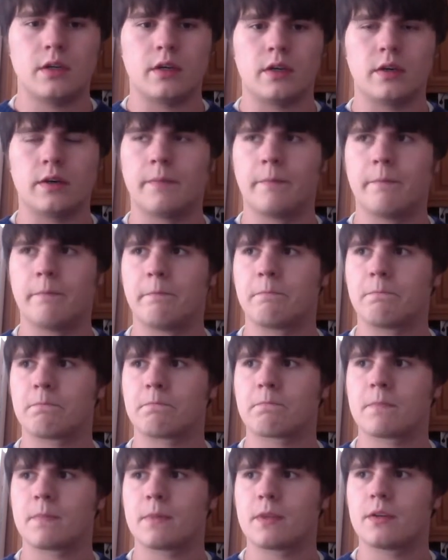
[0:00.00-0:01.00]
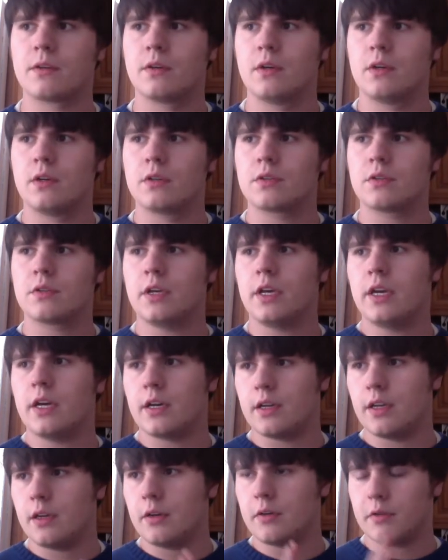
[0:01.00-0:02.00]
so
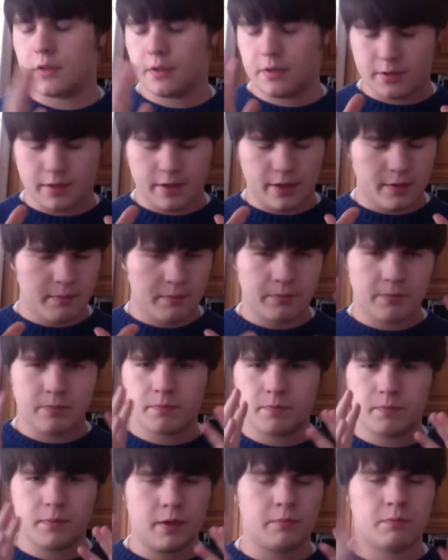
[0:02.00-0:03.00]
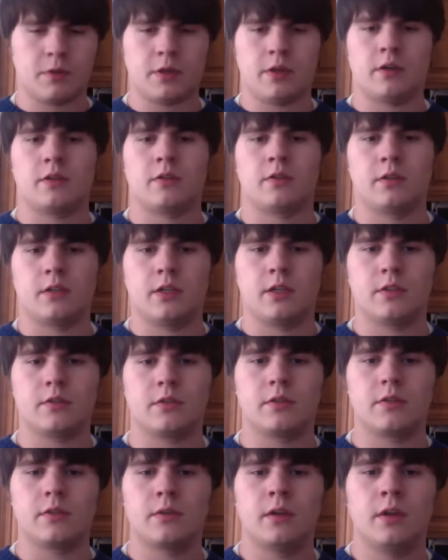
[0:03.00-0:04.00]
yeah. Anyways, I'm talking a lot.
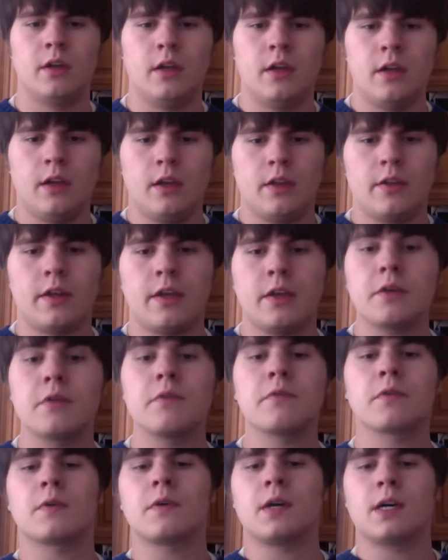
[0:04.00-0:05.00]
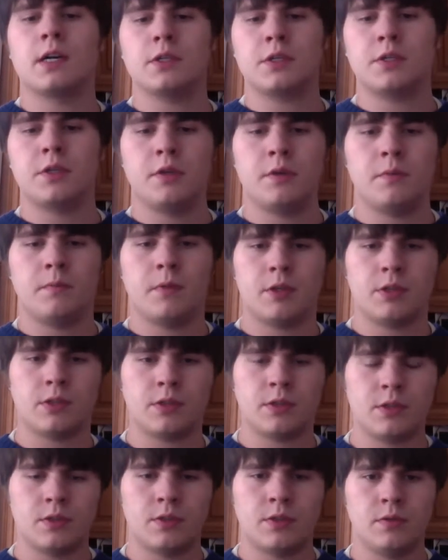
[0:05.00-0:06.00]
So thank you for watching. Make
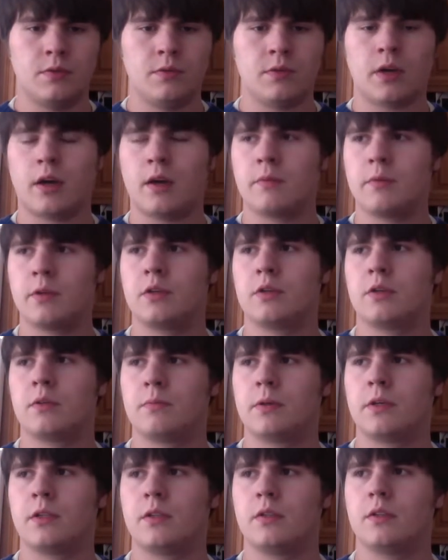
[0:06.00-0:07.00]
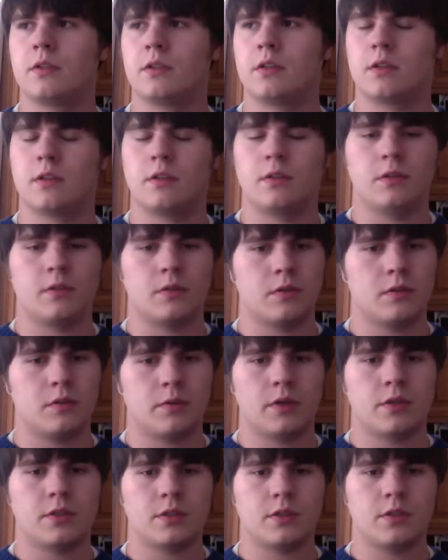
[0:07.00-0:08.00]
sure to comment your opinion on the
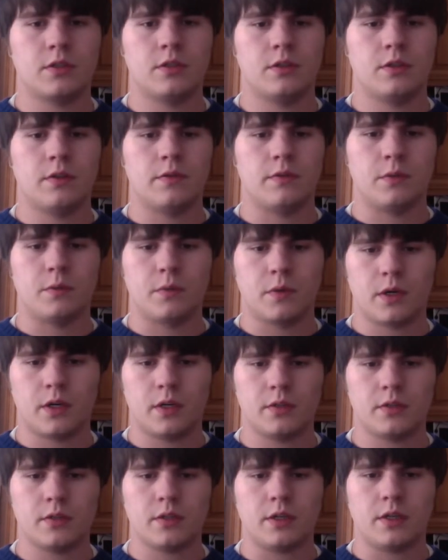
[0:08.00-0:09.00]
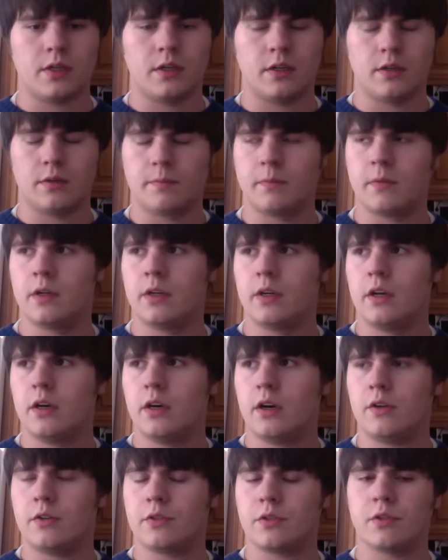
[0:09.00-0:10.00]
question if you want.
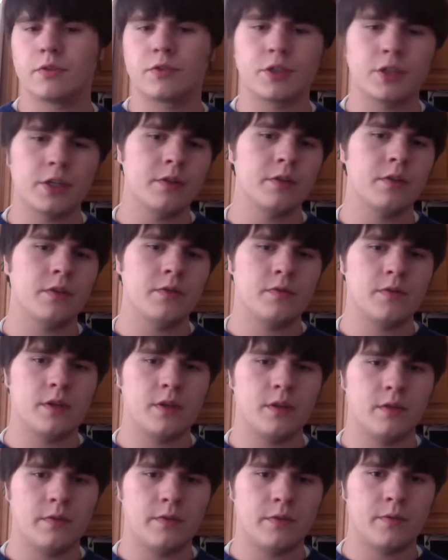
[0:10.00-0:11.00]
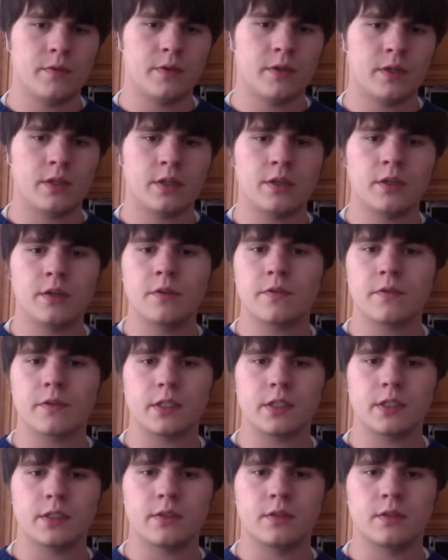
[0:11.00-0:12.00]
Also, share this video if you want. Tell your
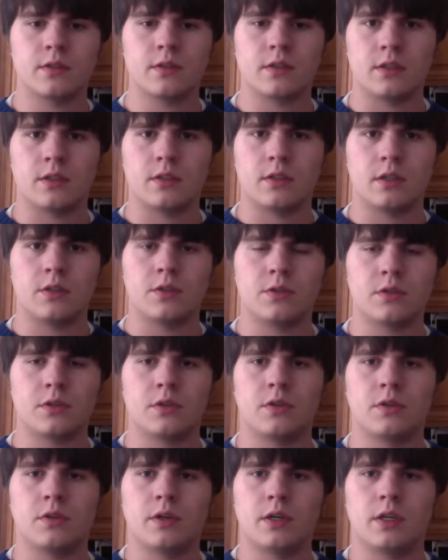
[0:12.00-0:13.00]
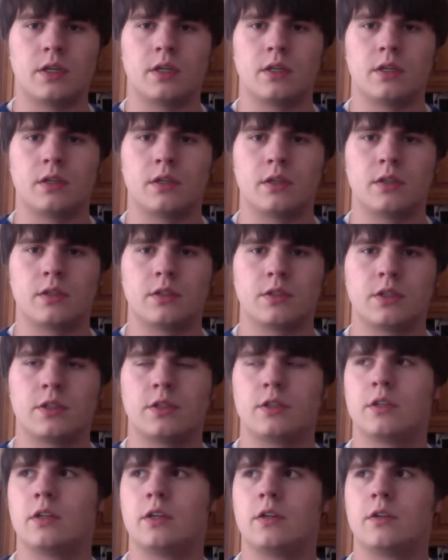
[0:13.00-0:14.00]
friends, and also
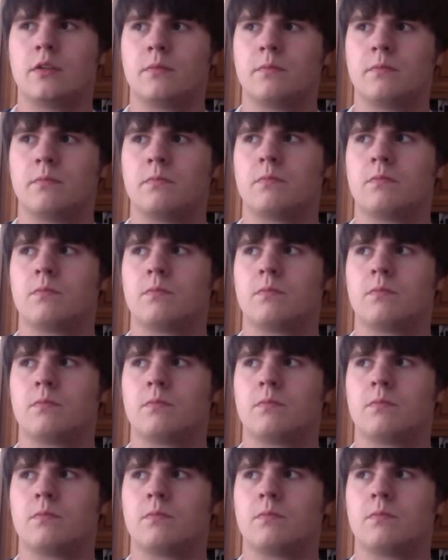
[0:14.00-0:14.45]
share it on